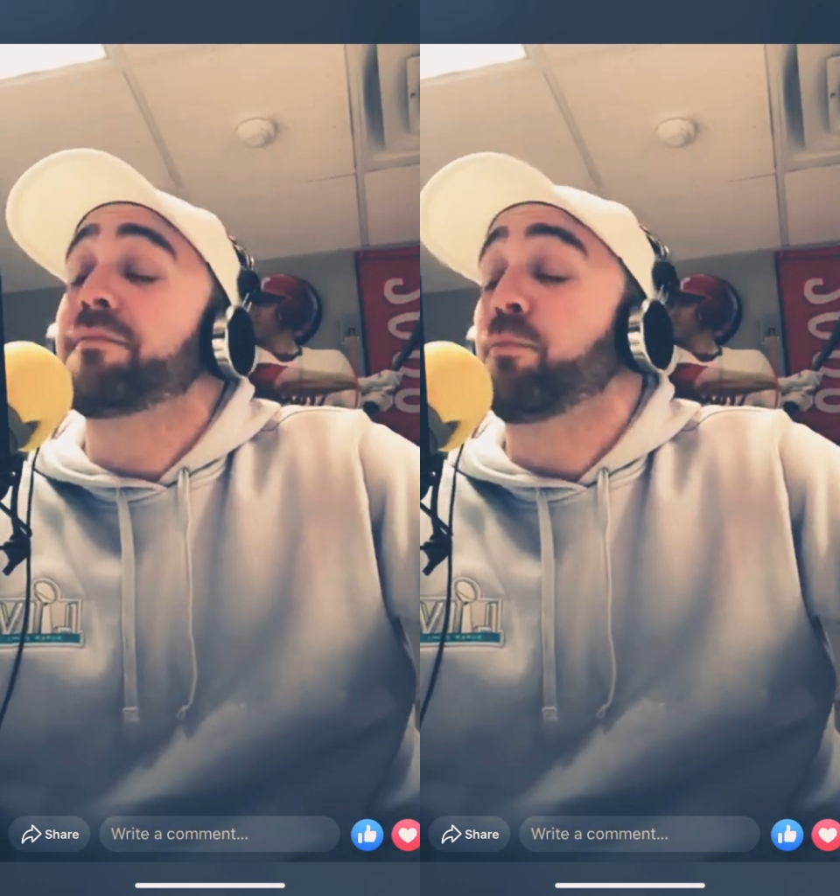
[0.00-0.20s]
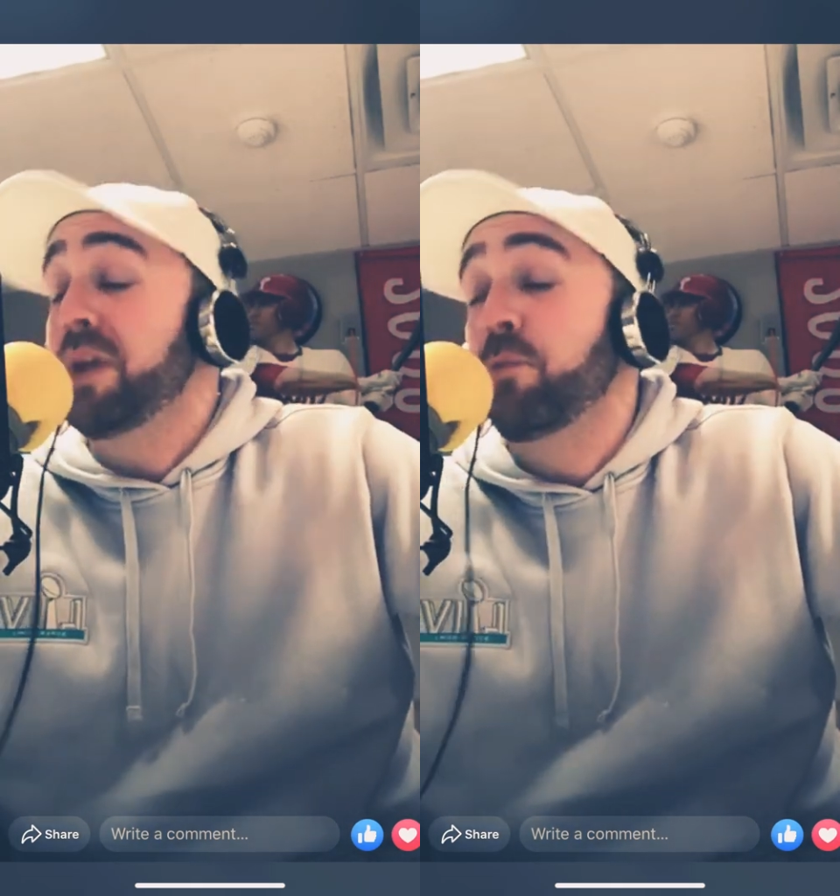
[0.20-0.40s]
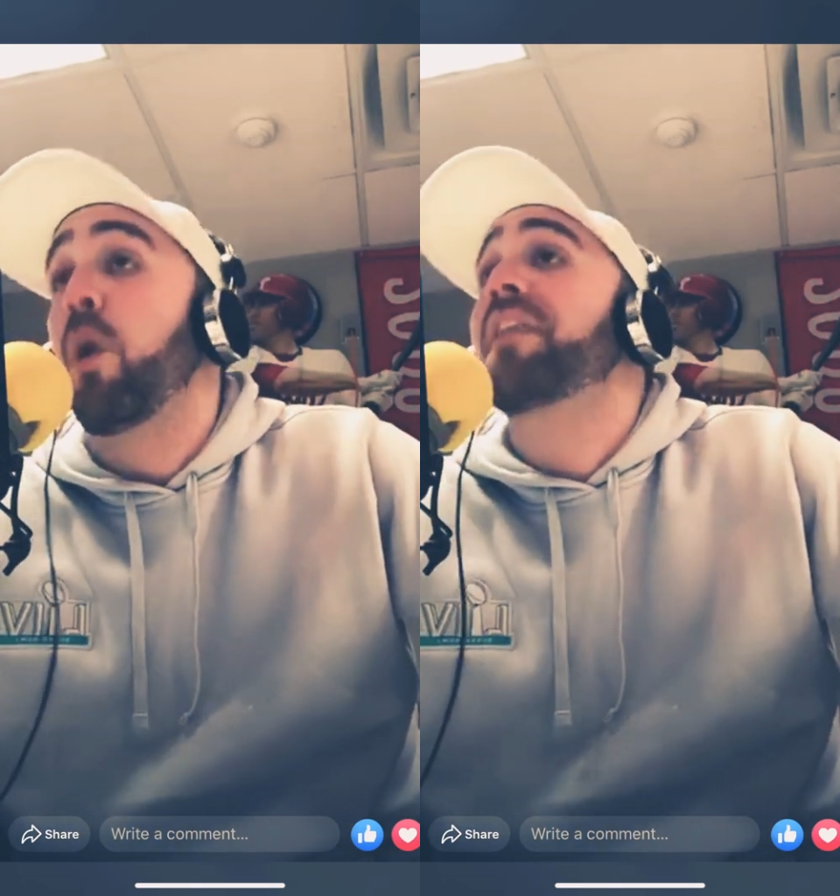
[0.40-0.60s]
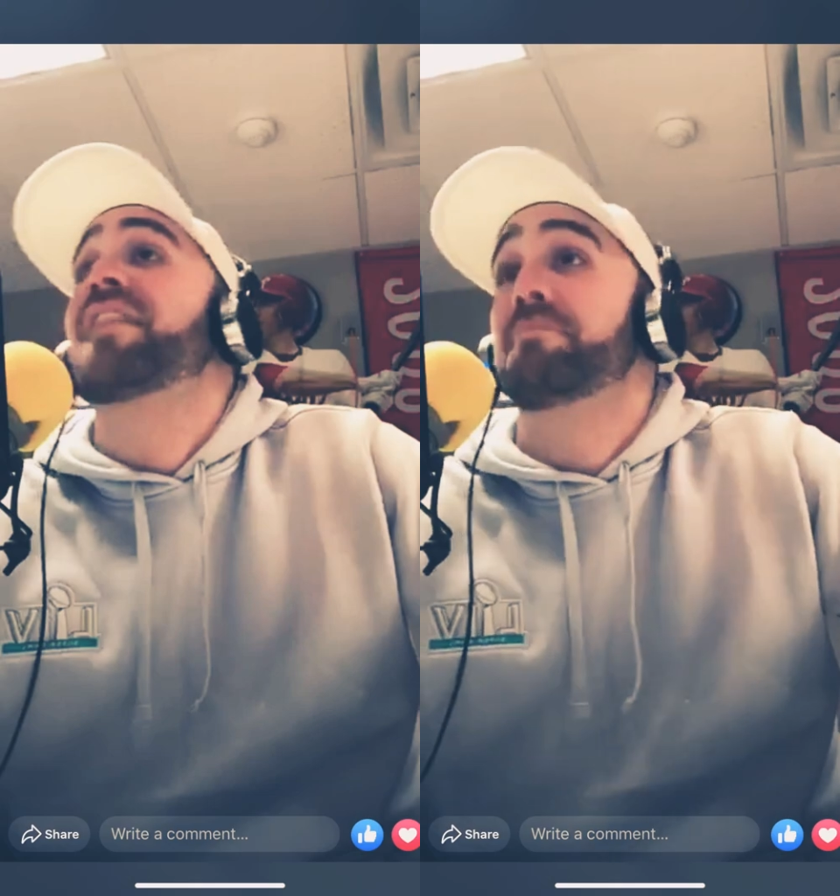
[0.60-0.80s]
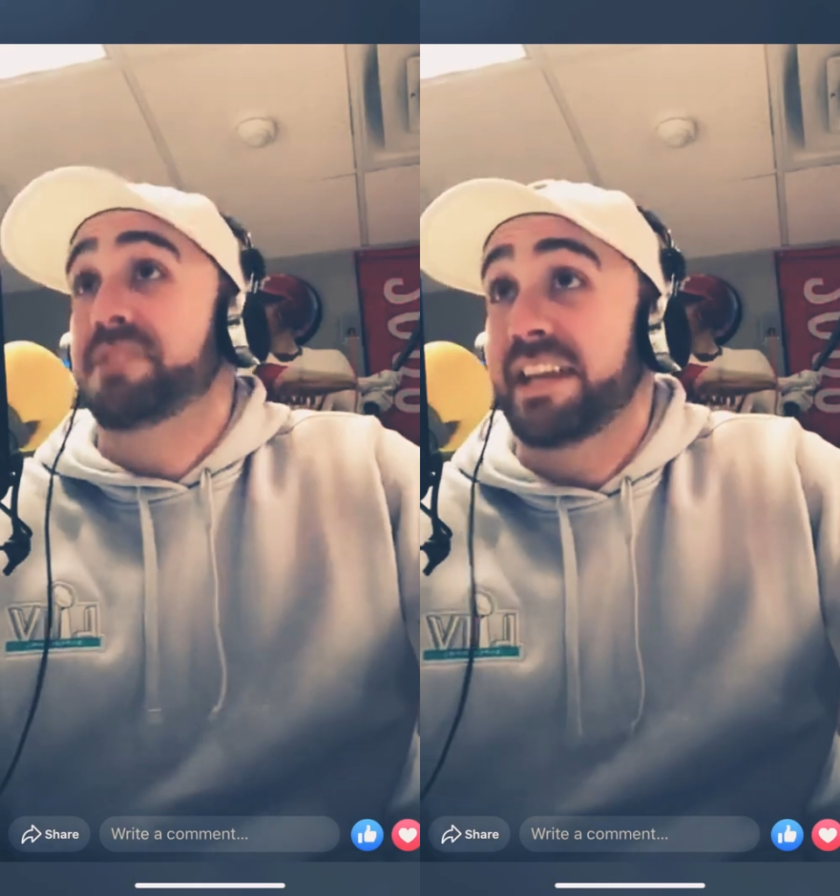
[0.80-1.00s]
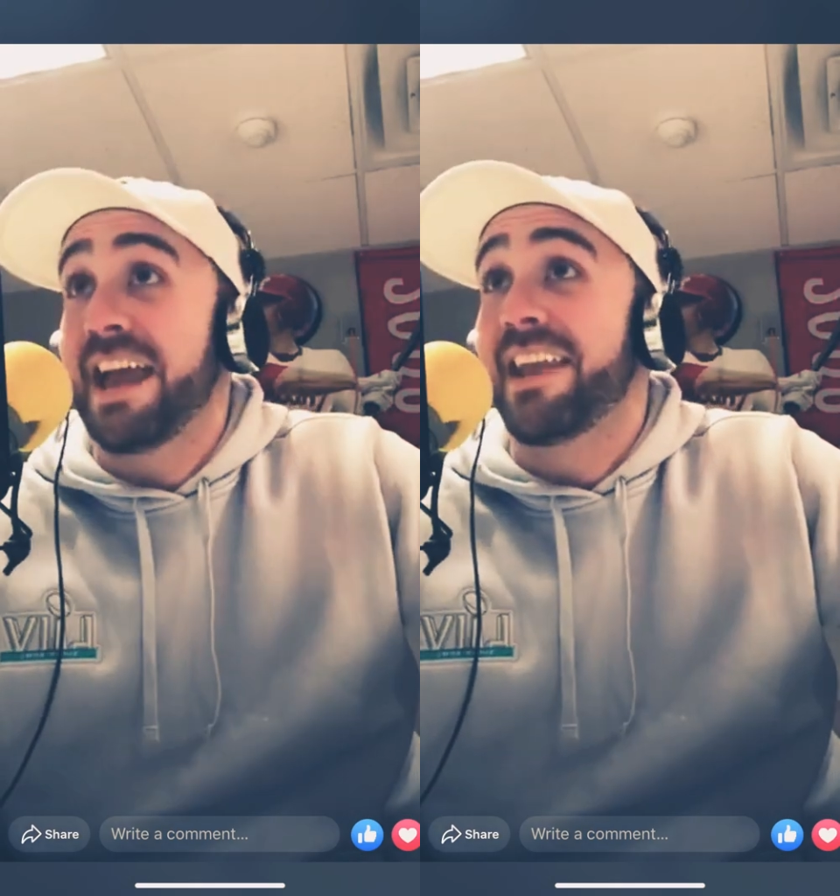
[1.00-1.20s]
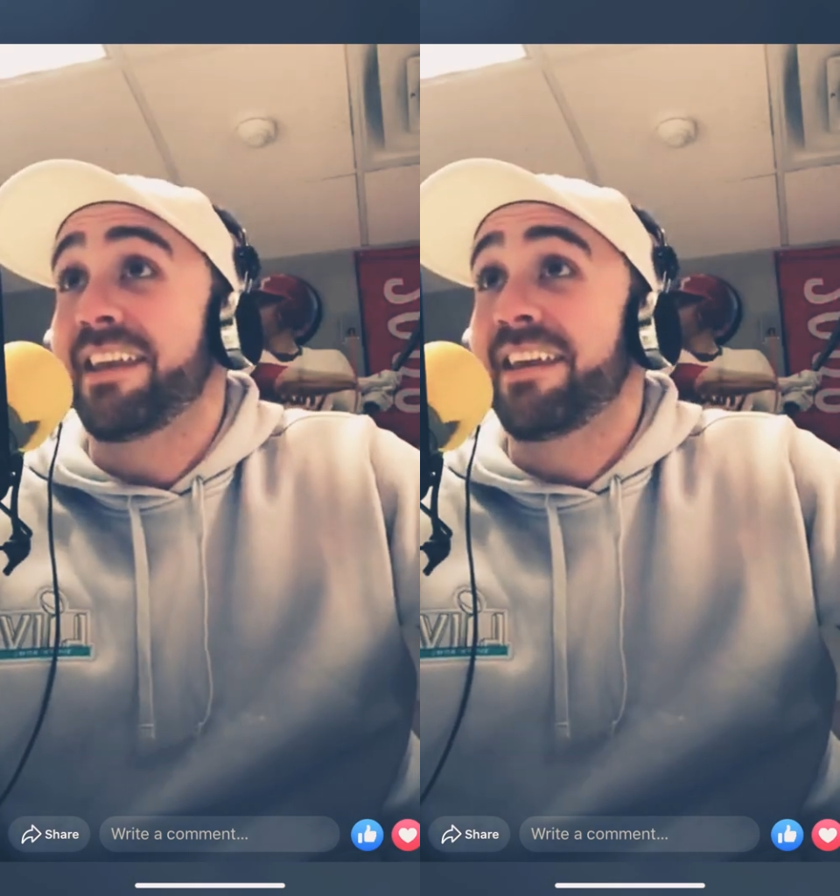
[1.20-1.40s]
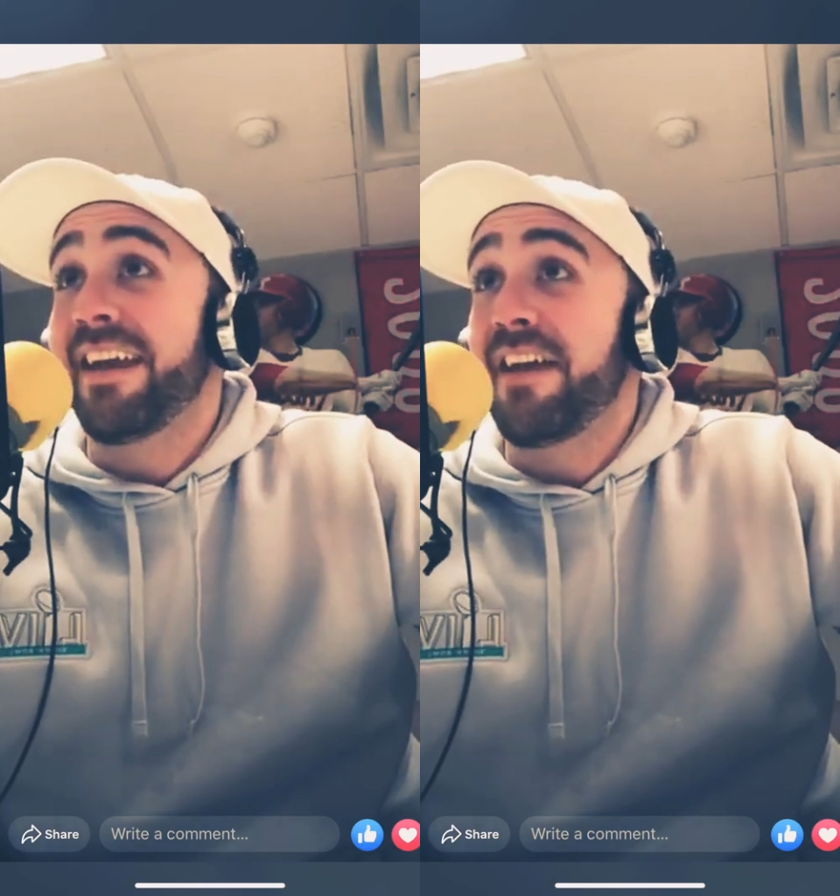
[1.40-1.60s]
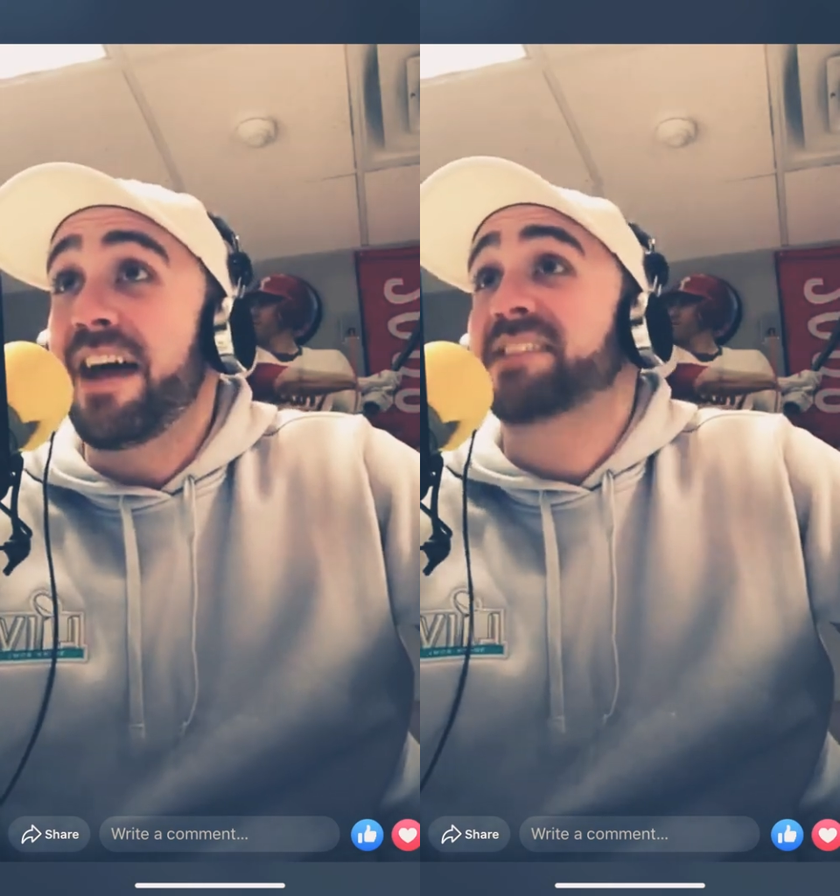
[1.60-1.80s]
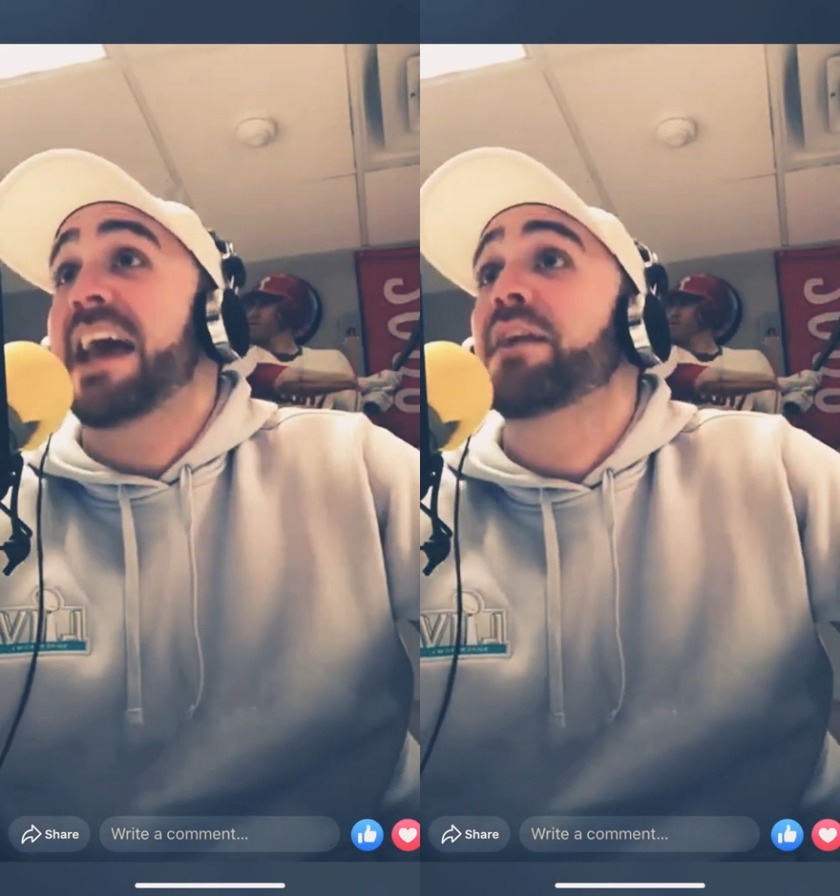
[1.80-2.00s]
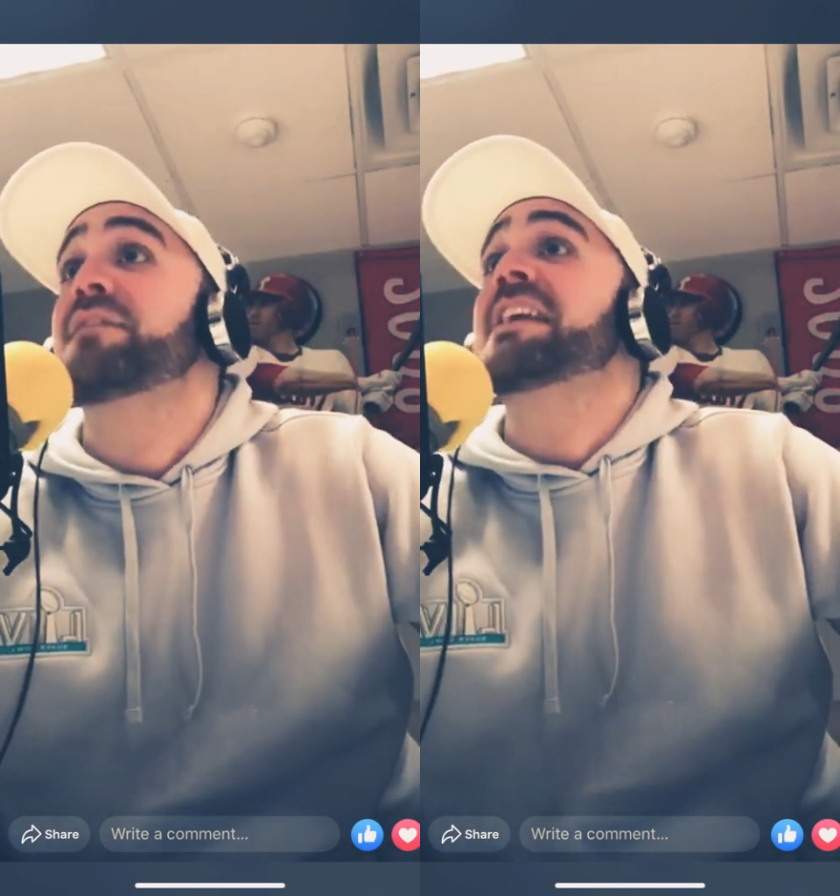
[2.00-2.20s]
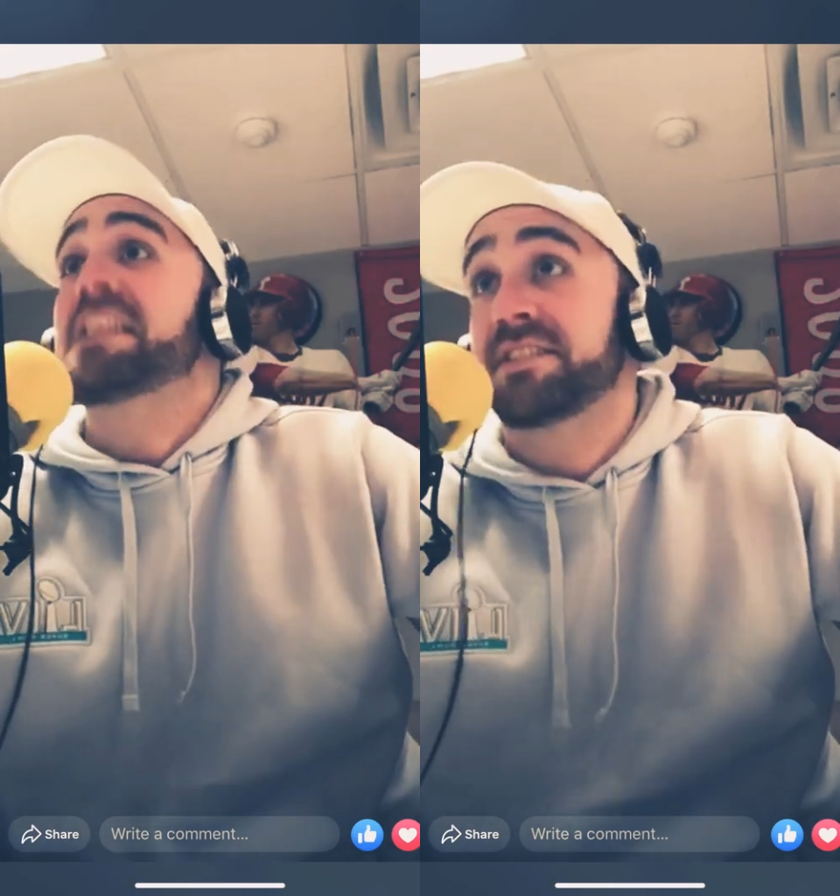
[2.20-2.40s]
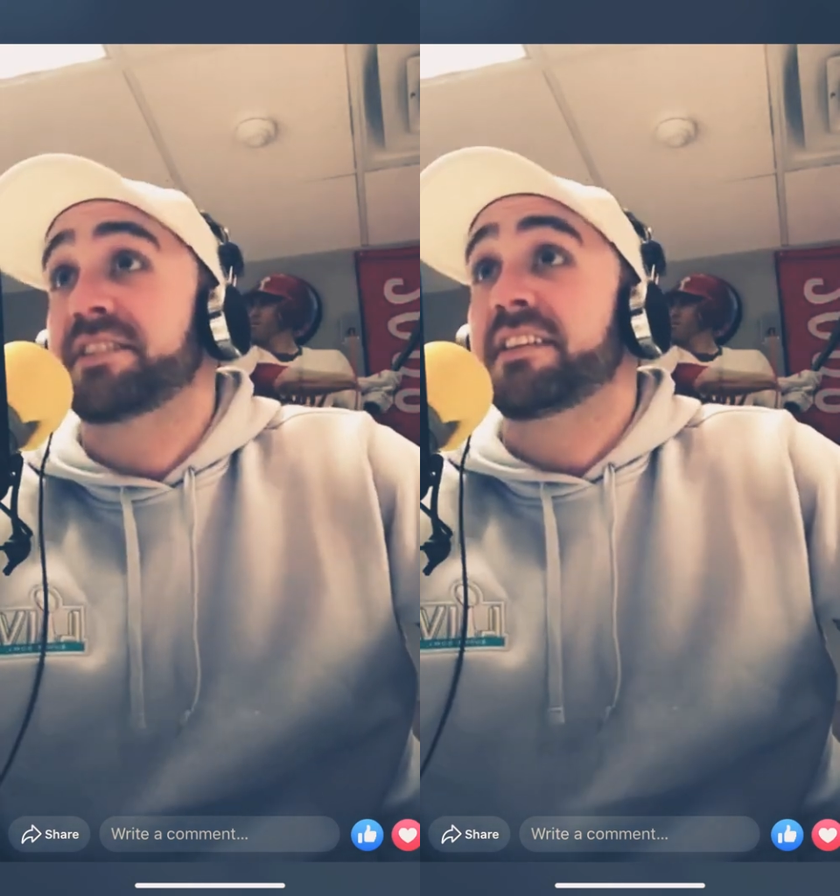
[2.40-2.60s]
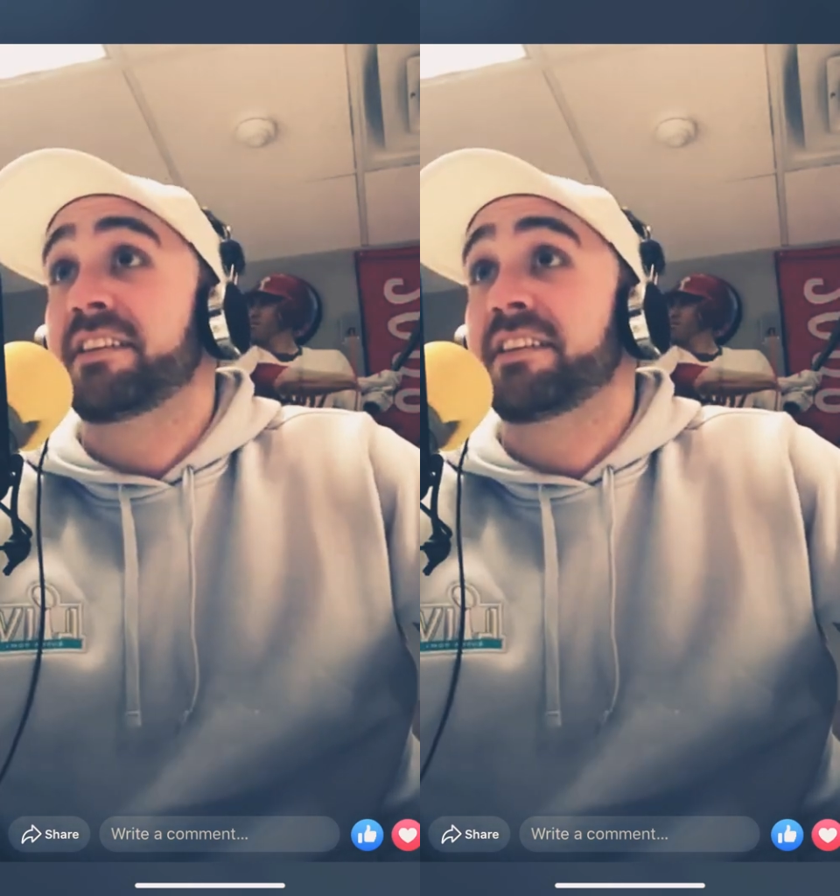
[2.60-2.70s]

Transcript: we want them to get, and that's out of the East.